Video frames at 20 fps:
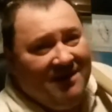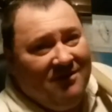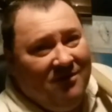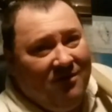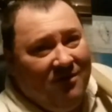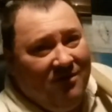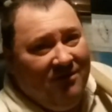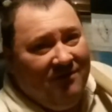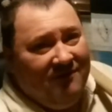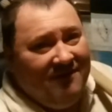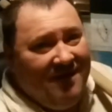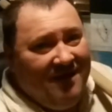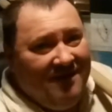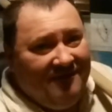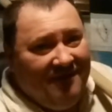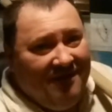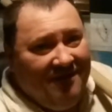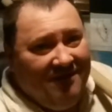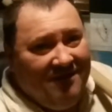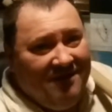a hold of
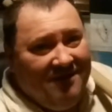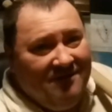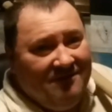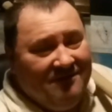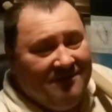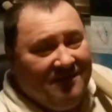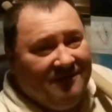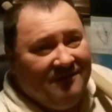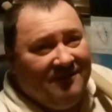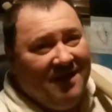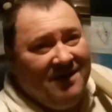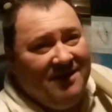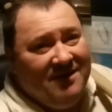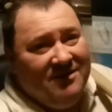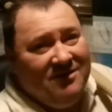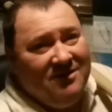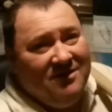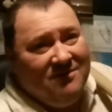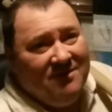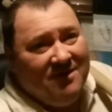Ontario because I
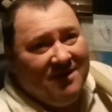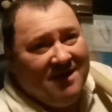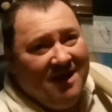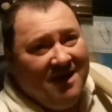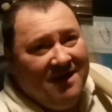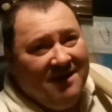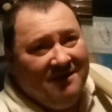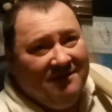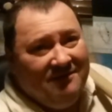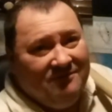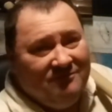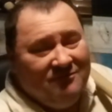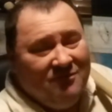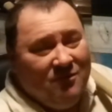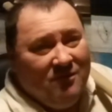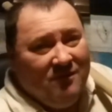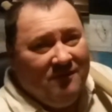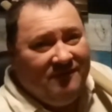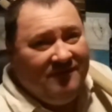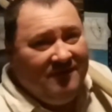didn't know what kind of
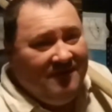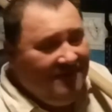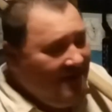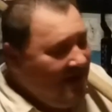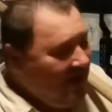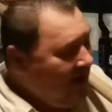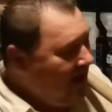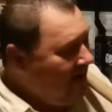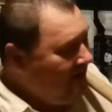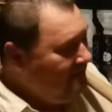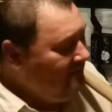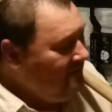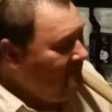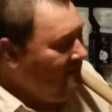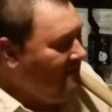warranty they had.